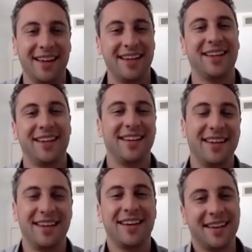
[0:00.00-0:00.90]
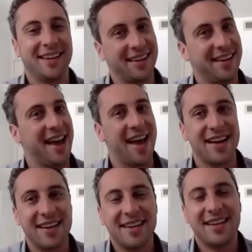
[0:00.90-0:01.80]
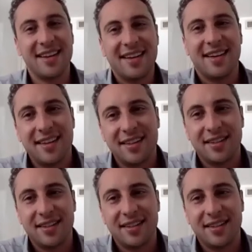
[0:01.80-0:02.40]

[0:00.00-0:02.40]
makes total sense. Yeah, yeah, makes total sense.